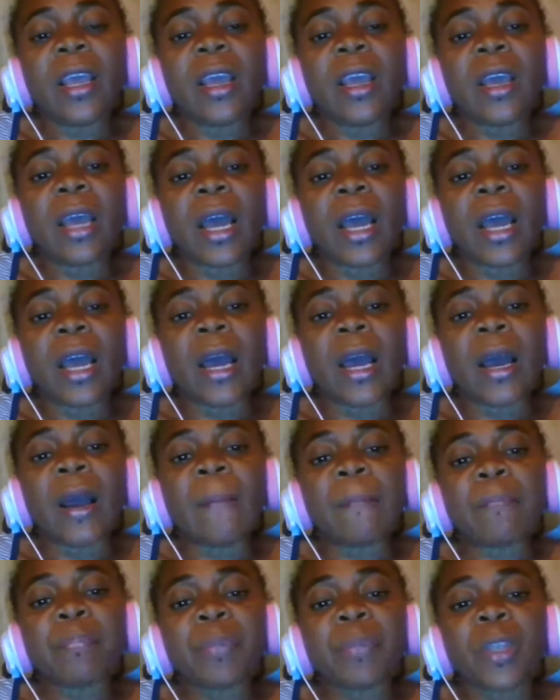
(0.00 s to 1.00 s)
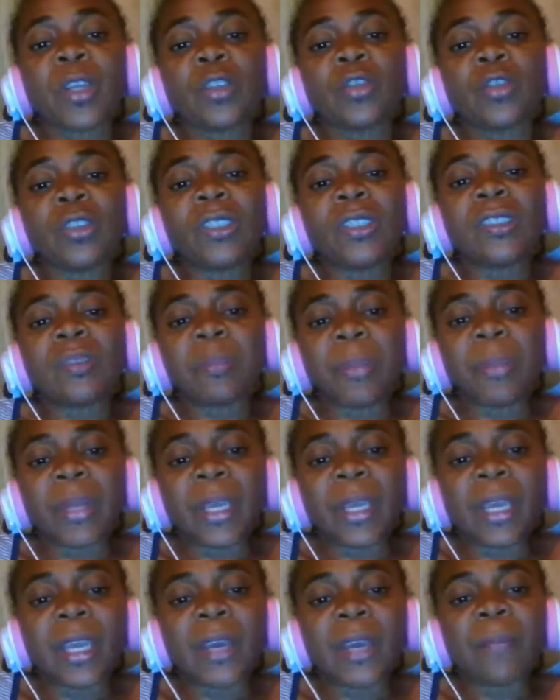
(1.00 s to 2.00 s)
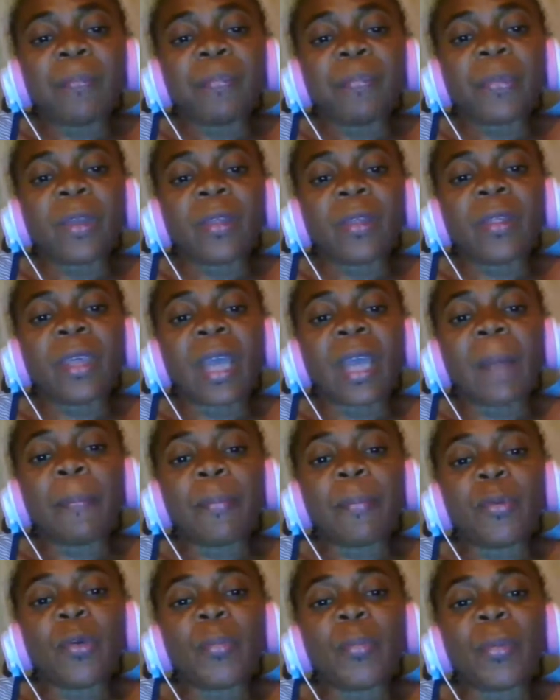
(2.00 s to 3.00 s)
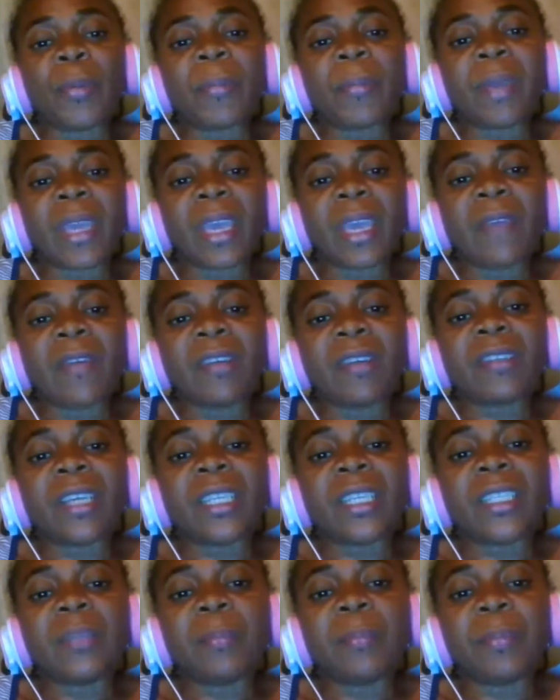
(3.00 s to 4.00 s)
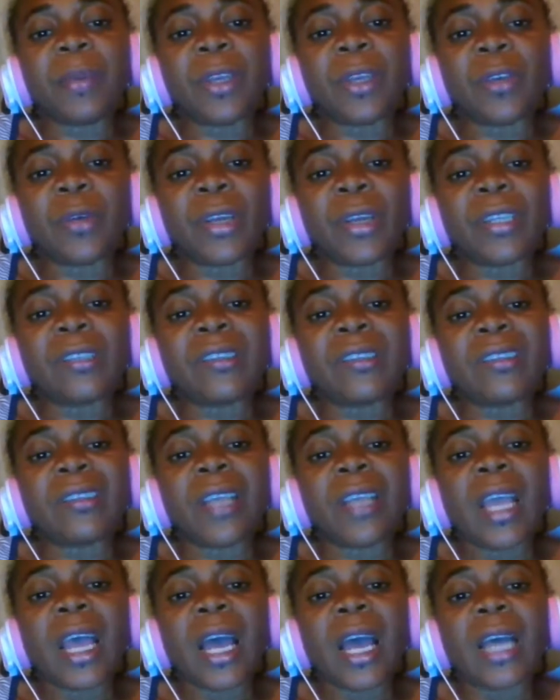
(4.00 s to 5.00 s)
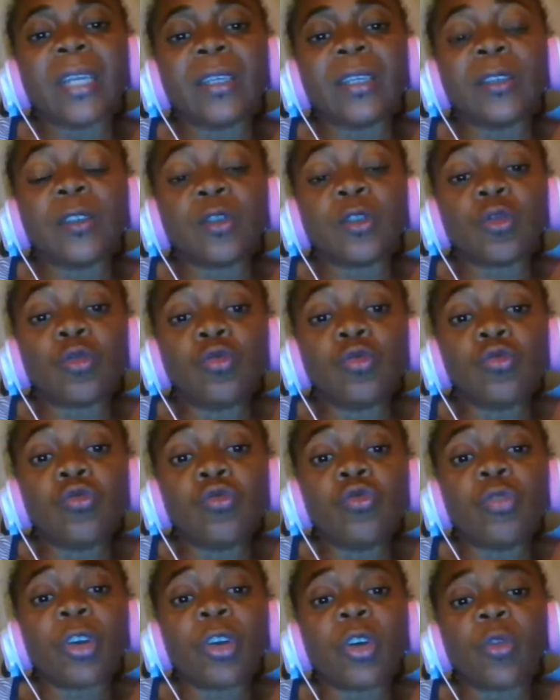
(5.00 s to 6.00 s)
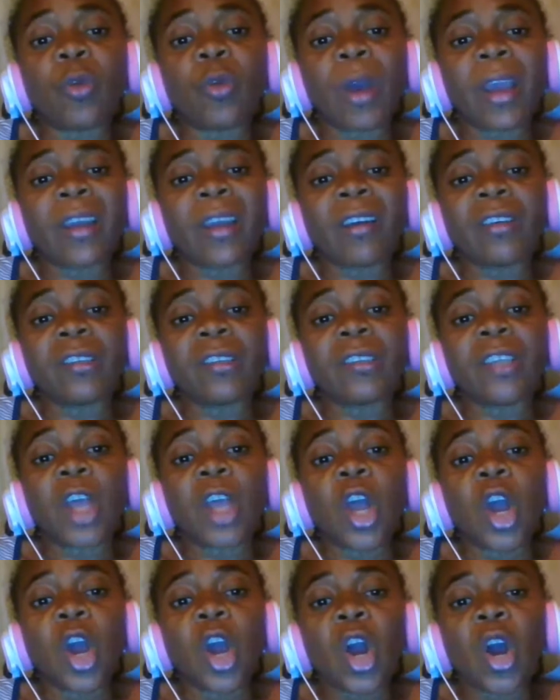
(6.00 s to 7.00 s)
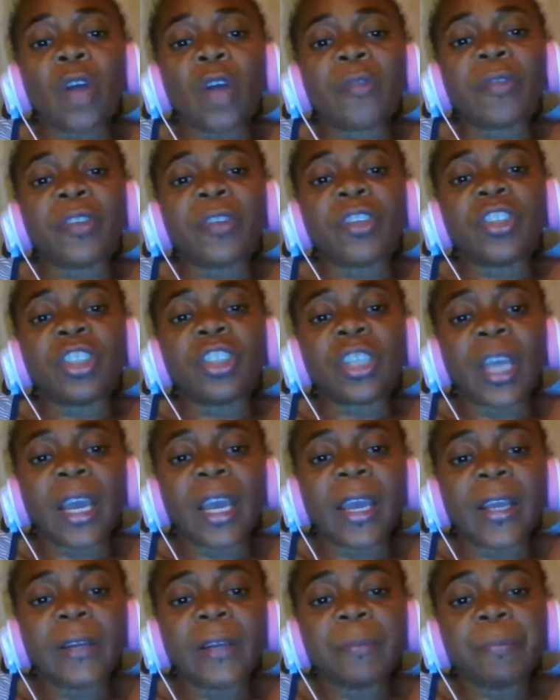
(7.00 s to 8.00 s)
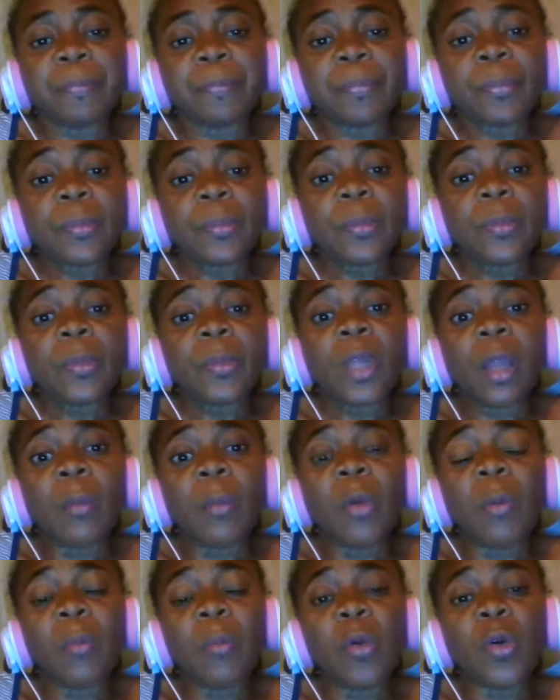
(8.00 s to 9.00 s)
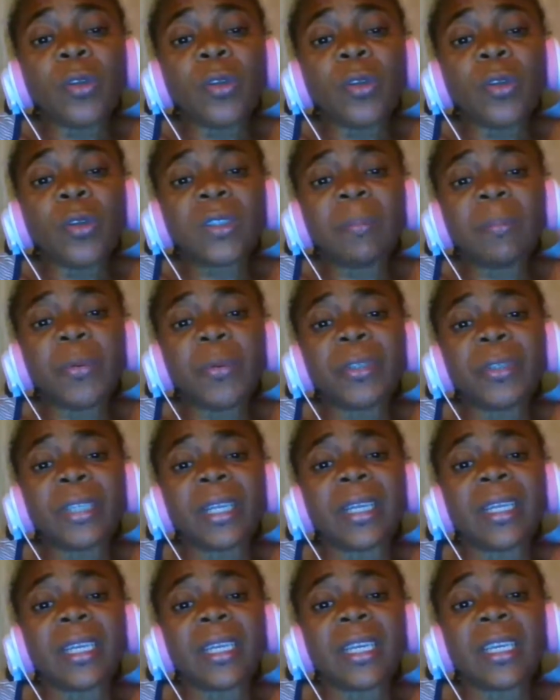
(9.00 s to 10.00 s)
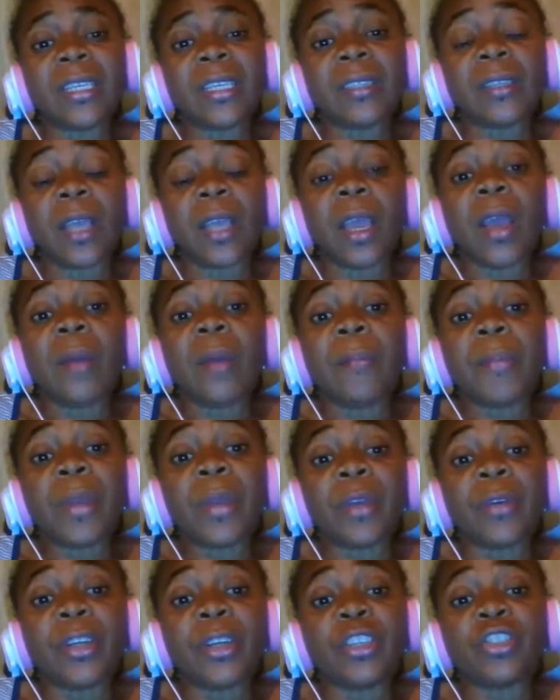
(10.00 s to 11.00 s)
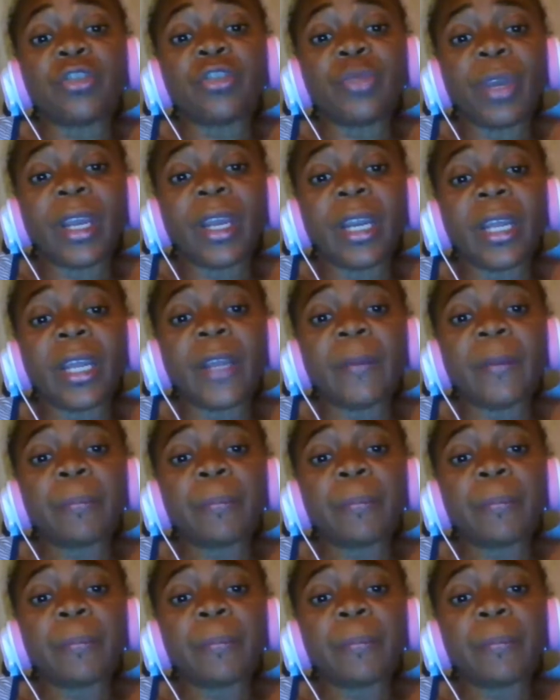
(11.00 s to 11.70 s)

um, to display the appropriate behaviors that the parents and the school requires of the child. But most importantly is parent training.